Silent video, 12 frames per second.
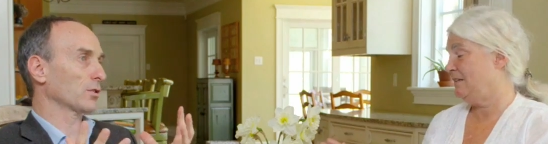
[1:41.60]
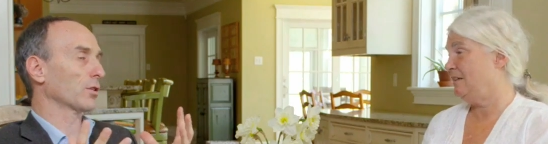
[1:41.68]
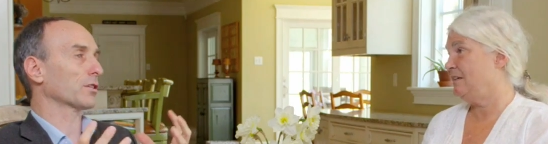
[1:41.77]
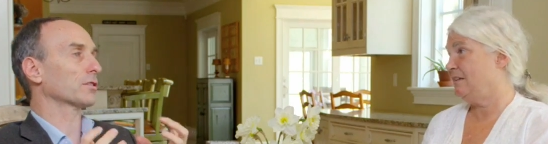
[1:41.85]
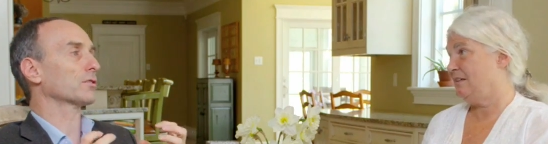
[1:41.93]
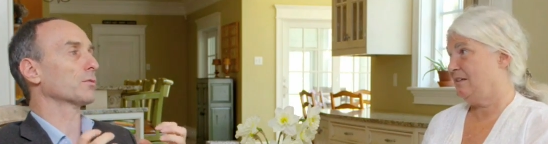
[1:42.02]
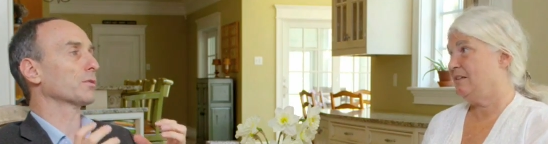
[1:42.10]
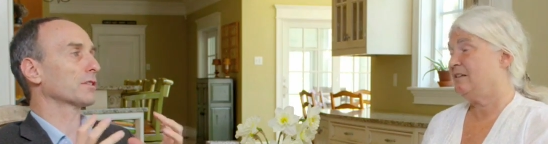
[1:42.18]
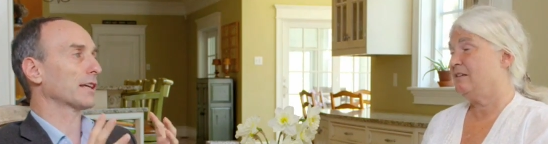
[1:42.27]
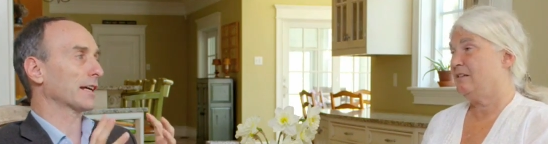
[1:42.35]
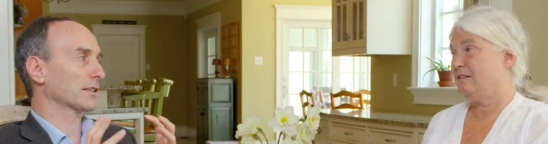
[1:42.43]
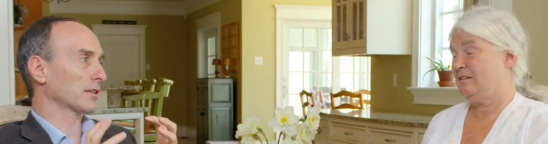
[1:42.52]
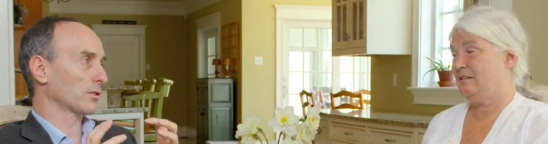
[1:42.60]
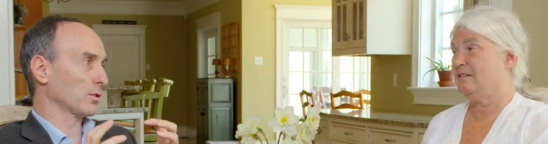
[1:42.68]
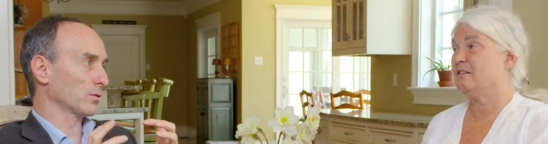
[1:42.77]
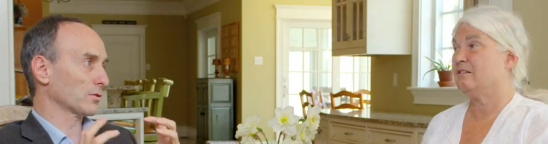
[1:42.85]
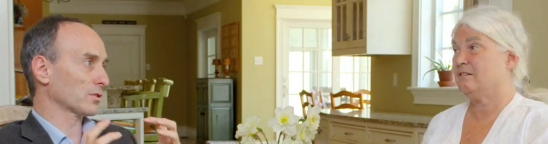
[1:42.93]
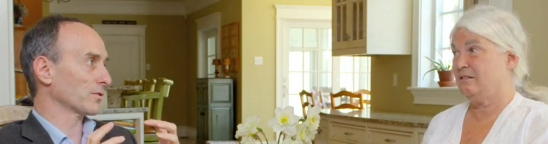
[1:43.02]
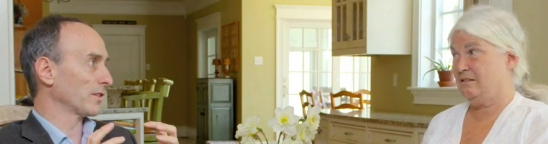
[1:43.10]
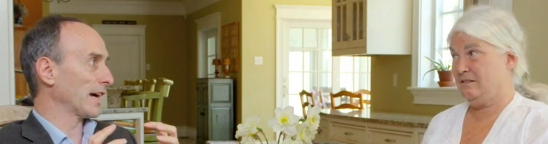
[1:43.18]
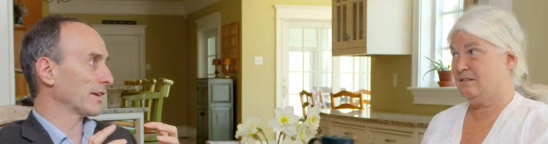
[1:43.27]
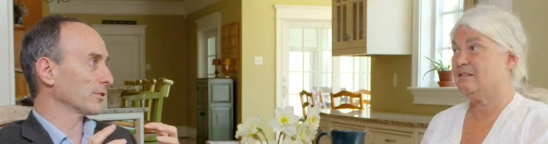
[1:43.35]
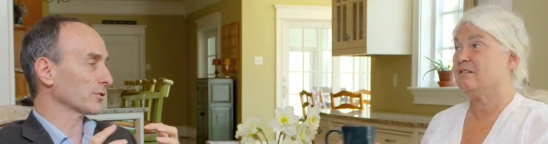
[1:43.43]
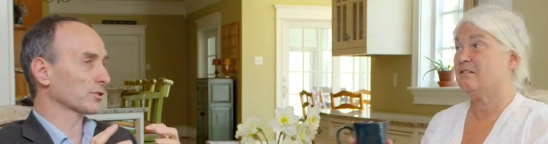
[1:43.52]
Speaker 1: order to protect their own
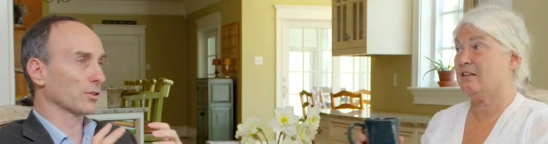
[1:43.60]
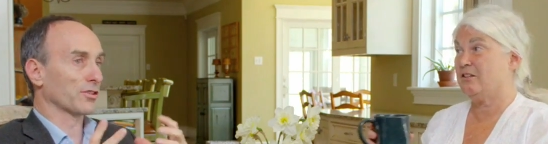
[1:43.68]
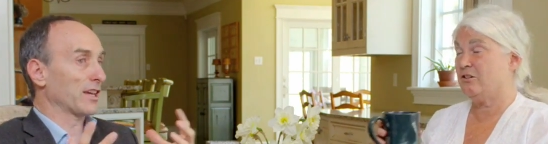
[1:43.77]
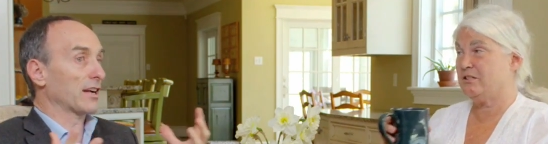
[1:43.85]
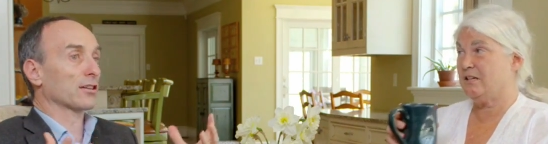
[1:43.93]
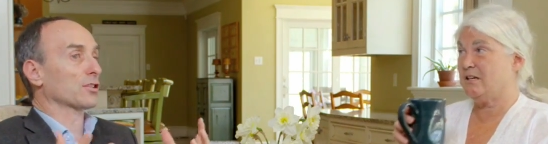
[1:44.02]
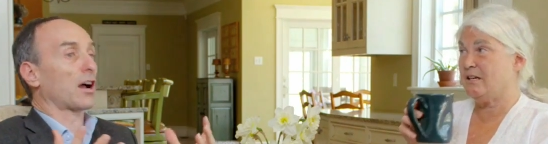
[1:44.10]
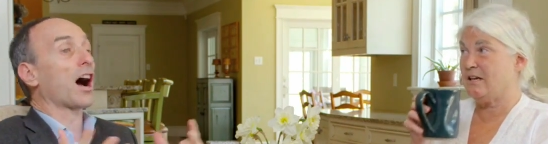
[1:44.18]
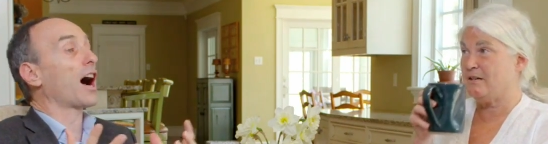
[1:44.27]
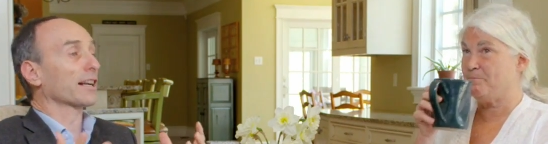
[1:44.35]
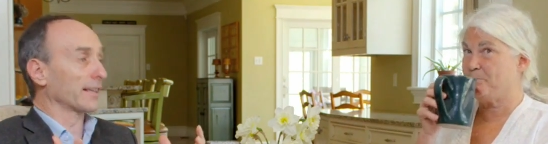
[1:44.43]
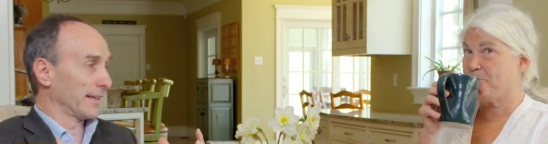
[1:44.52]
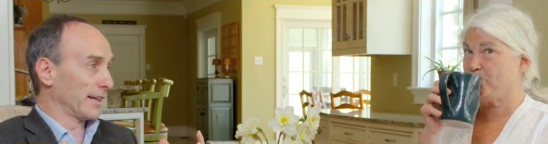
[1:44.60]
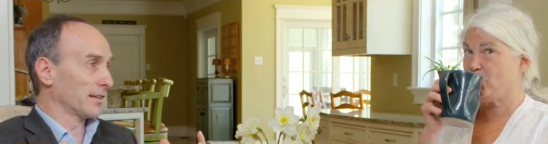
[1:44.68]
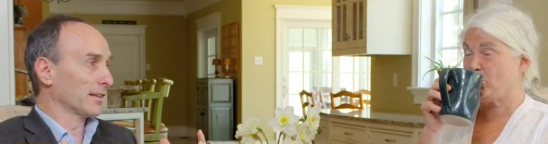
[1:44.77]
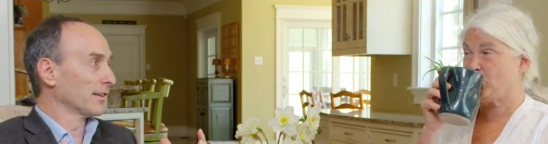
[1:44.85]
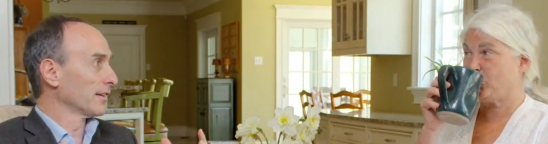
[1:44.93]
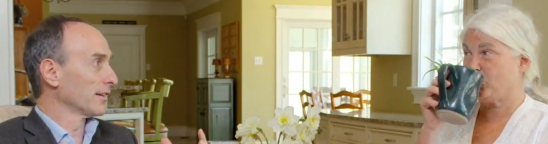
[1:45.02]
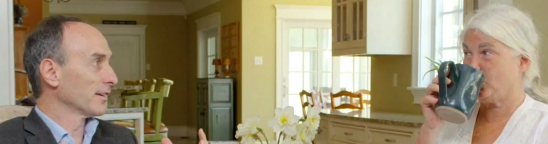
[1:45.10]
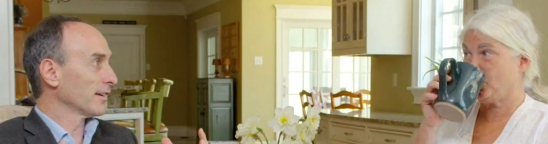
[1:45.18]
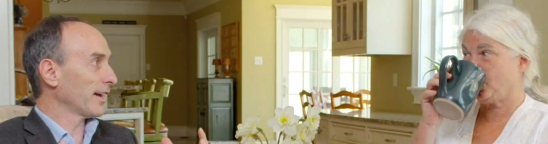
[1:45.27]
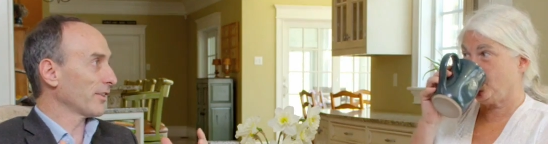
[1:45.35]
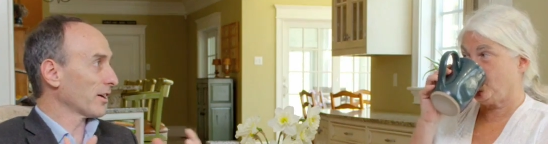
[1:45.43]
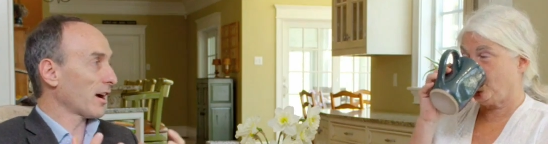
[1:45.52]
survival. Yeah, so they're DNA. hogging it
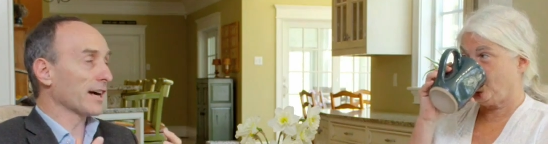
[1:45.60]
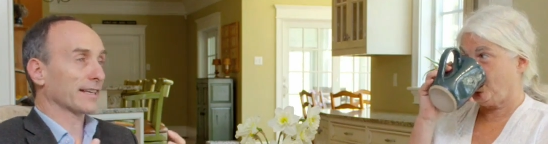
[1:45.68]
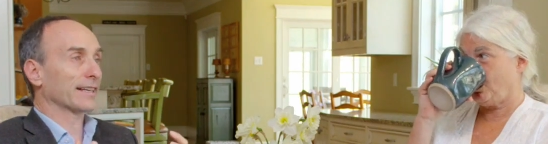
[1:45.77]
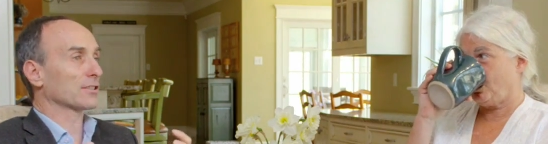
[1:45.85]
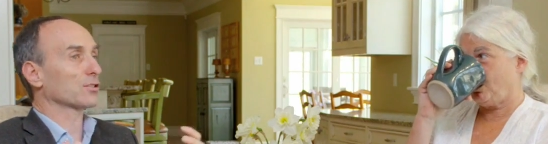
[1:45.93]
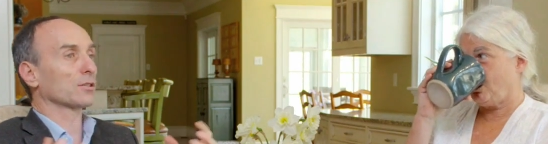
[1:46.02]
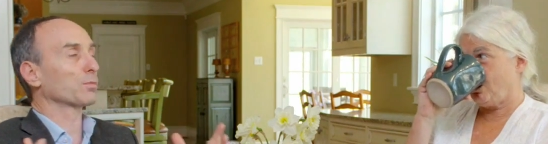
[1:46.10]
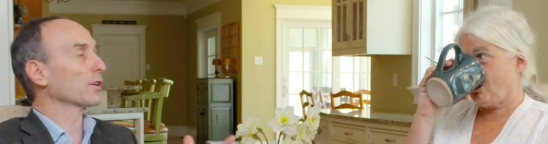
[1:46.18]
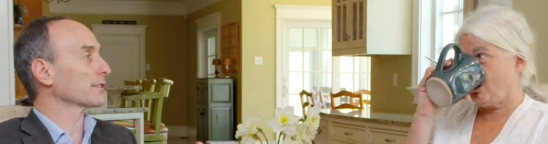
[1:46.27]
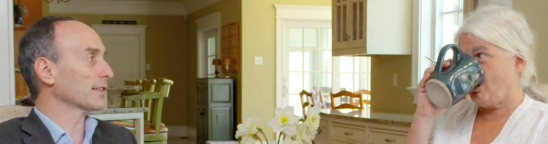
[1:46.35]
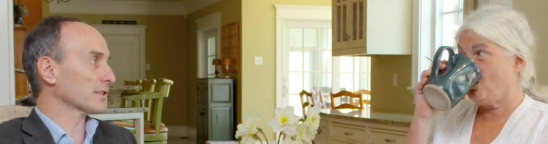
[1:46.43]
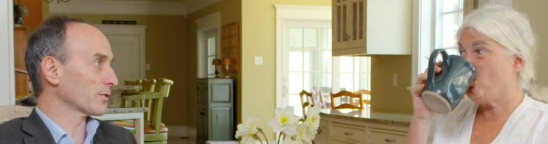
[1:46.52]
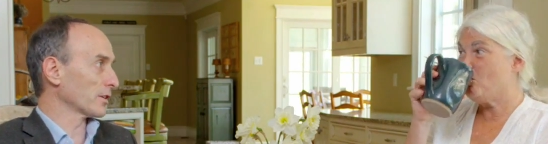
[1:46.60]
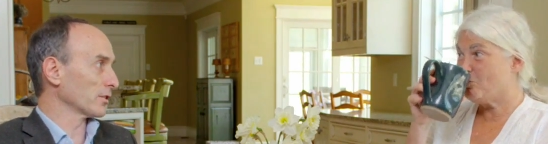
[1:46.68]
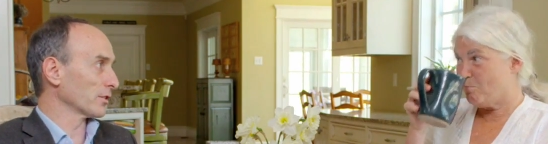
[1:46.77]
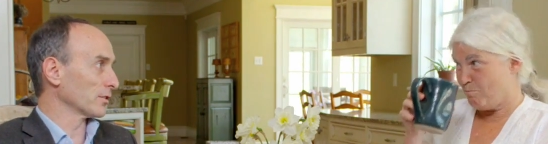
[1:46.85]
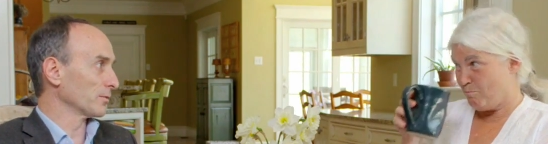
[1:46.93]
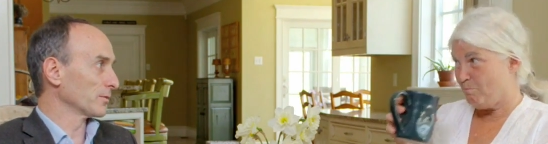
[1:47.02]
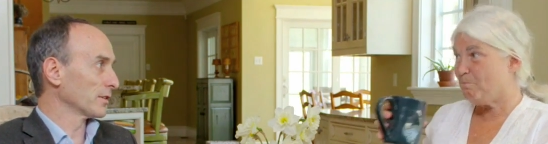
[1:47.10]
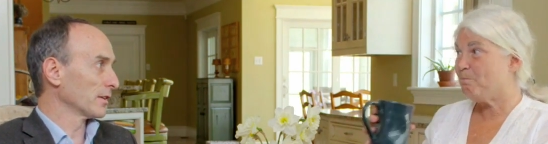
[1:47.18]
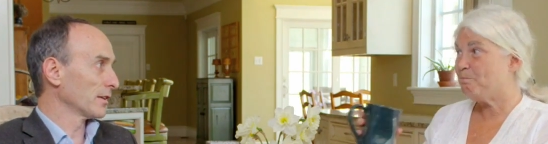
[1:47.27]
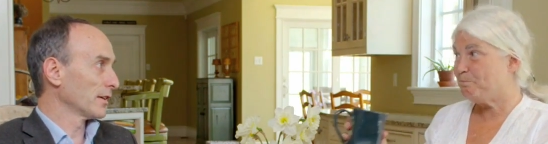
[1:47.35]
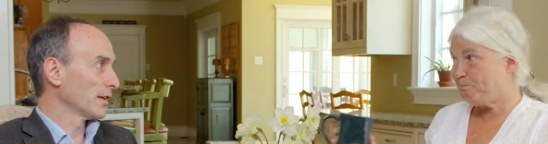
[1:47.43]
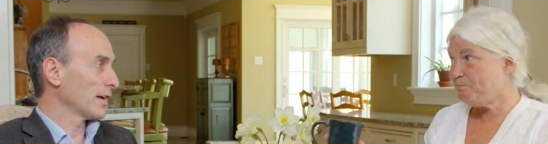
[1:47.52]
and they're hogging it, and so the blood gets very little.
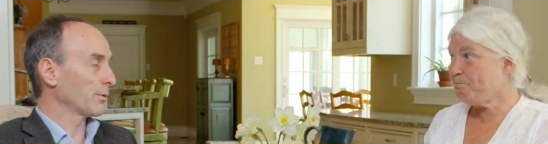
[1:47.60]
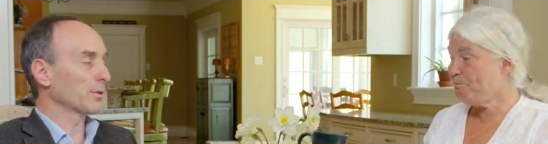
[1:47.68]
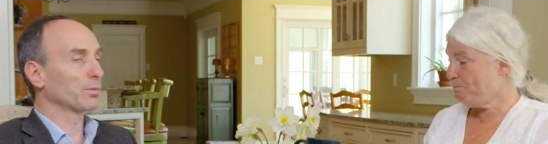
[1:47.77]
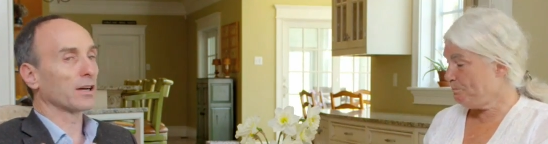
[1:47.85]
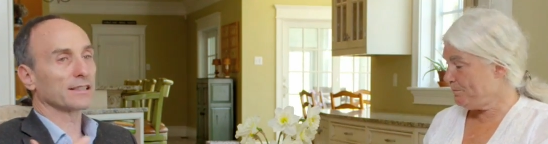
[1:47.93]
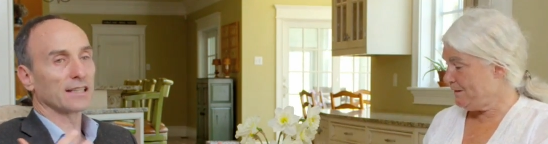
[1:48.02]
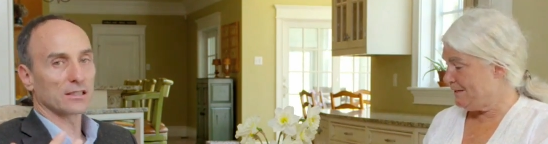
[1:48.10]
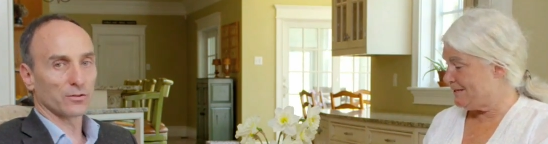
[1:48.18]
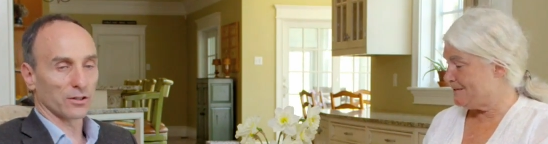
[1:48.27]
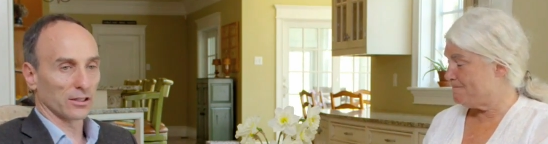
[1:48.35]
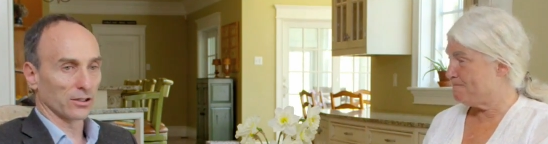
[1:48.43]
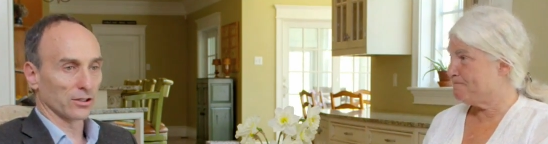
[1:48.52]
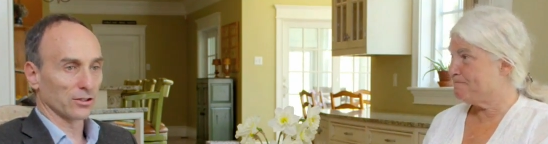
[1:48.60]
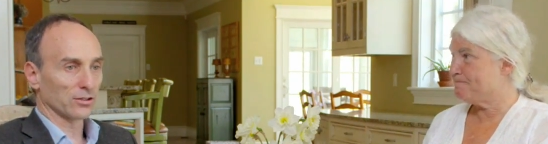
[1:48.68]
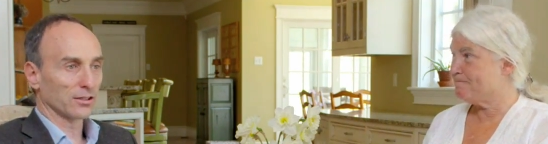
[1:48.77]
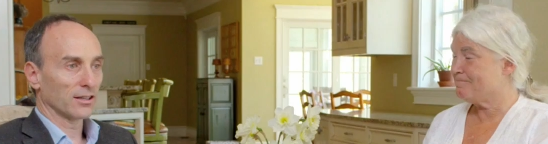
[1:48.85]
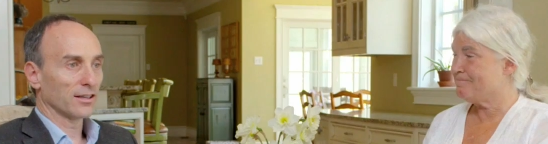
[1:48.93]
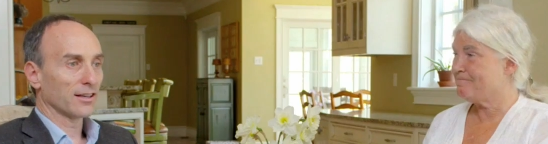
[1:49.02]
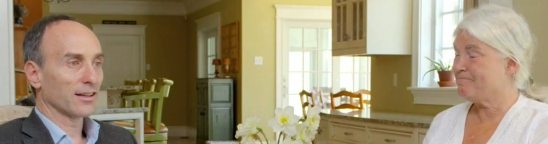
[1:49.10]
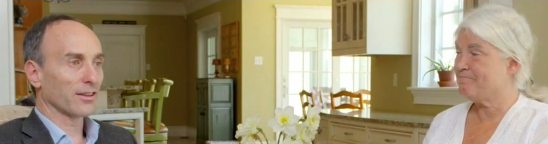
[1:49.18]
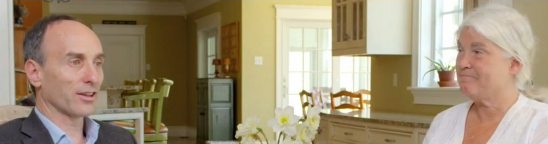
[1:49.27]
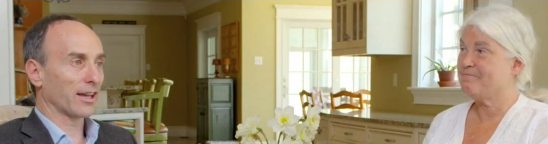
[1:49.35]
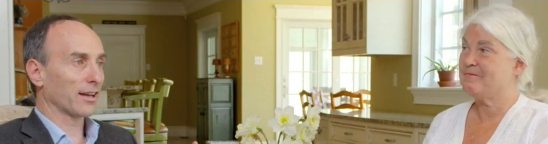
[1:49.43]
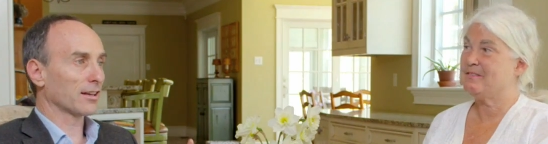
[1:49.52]
And when the blood gets very little,
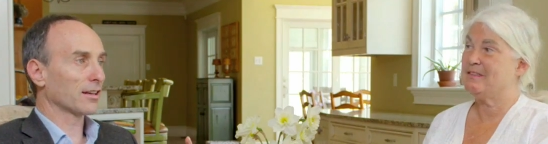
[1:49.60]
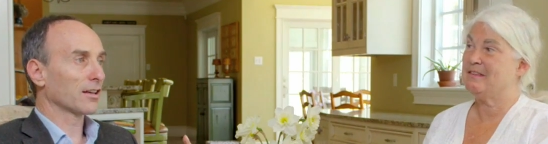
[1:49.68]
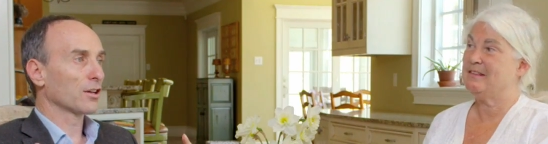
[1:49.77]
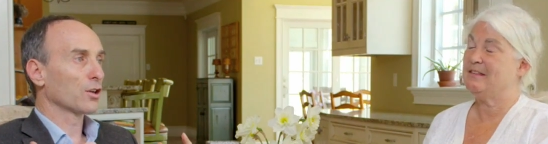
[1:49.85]
then